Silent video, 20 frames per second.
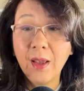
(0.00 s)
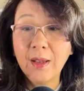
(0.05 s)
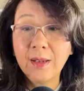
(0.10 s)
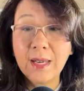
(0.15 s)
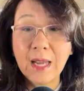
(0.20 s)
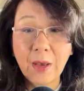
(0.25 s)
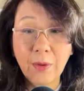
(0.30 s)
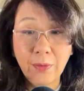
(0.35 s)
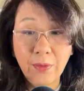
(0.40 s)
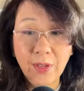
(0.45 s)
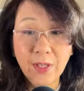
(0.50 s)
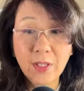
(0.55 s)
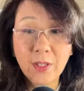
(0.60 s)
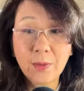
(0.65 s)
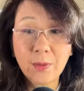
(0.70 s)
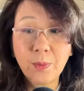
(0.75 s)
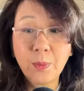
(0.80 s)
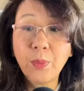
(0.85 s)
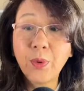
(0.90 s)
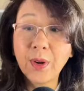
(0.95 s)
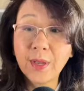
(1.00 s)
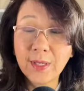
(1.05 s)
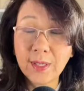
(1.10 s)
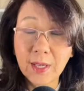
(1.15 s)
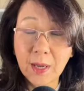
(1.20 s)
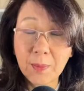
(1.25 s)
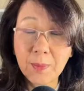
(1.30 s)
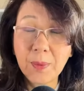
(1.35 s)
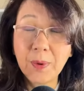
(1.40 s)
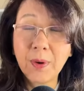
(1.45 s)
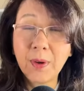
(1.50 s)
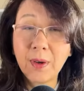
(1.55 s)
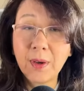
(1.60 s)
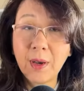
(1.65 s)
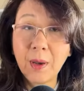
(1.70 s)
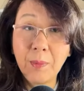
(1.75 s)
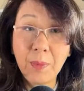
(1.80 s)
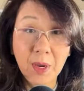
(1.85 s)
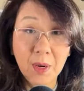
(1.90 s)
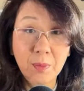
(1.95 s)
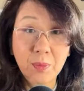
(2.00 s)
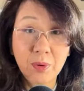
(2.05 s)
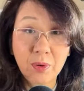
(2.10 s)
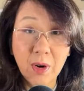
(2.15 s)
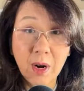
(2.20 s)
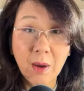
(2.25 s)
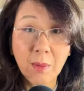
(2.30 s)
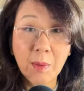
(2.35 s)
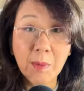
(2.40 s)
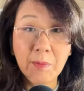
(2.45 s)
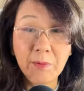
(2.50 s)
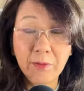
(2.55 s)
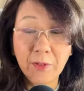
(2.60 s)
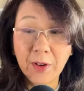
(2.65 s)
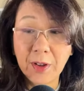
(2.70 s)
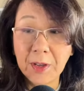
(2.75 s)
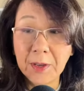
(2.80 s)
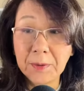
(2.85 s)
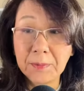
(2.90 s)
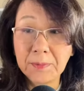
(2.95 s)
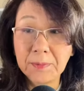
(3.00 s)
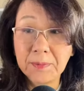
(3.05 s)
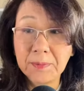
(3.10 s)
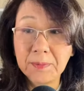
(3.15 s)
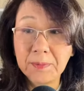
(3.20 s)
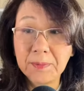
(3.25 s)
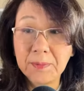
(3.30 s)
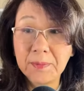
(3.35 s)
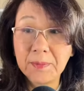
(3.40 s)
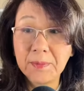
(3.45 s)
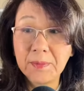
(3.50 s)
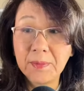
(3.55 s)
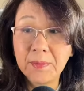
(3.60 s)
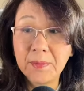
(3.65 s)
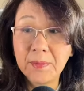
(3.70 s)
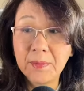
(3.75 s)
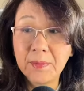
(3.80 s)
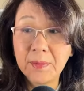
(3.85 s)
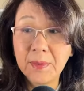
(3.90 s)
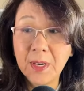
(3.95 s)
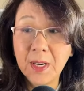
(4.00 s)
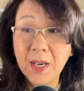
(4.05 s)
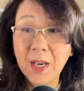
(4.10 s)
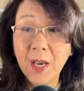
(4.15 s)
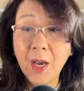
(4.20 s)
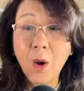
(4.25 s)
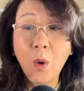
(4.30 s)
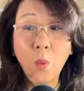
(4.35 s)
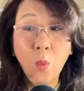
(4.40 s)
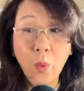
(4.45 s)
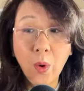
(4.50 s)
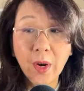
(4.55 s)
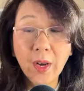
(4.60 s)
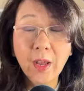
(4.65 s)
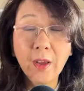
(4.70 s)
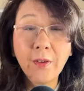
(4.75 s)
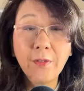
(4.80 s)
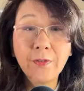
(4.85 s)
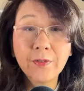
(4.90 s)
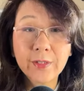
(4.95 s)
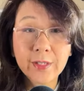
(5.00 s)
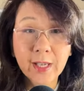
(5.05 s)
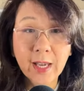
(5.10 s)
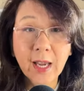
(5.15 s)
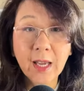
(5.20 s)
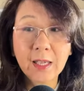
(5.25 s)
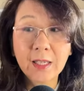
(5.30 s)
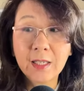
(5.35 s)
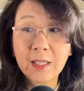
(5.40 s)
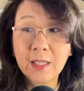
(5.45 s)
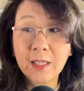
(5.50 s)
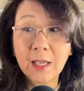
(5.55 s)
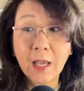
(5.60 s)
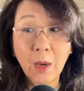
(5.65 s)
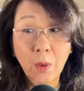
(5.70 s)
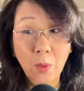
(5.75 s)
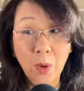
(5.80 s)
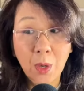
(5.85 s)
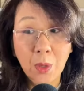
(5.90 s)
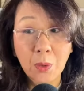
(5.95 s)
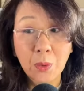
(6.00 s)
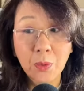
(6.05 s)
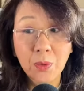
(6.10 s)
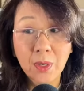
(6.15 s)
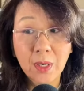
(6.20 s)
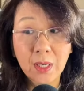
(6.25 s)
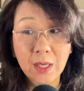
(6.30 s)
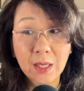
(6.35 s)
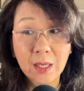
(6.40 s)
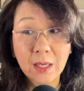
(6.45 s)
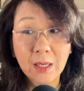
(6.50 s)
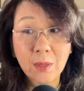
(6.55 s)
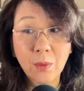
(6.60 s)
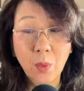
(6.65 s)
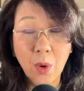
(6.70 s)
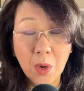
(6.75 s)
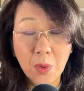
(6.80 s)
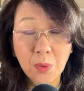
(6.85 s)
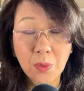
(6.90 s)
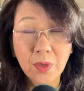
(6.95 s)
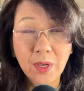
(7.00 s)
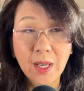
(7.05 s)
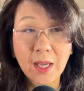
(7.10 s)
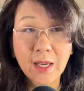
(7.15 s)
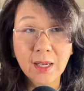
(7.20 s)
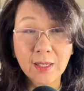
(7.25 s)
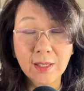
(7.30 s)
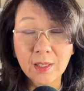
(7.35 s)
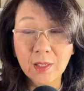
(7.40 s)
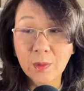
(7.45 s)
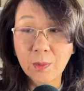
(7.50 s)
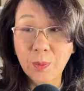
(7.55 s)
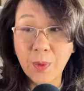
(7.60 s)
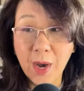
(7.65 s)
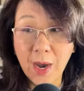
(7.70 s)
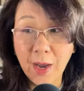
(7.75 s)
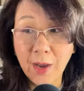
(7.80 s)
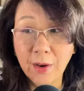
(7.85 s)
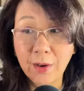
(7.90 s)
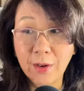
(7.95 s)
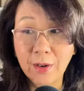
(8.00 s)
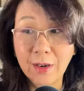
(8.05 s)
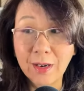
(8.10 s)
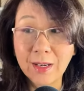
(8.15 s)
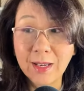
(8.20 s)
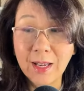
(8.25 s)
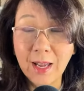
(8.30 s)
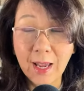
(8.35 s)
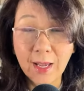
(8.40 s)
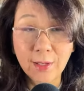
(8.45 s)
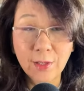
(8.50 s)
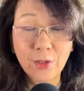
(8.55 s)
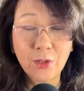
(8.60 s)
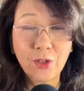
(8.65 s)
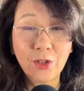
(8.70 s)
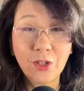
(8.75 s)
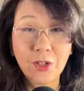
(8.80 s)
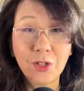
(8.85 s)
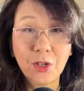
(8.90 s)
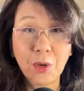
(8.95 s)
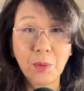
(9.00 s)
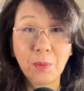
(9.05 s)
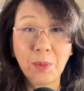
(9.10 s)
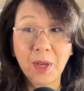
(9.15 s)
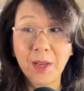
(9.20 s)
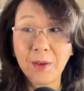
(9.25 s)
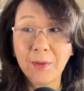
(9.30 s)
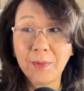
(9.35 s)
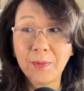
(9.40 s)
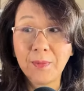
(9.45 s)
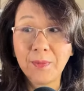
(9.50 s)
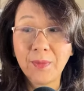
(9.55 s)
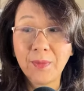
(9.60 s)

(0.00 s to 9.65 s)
Now, this brings up a big problem for him. What if Cai Qi and Wang Huning conspire against Xi Jinping?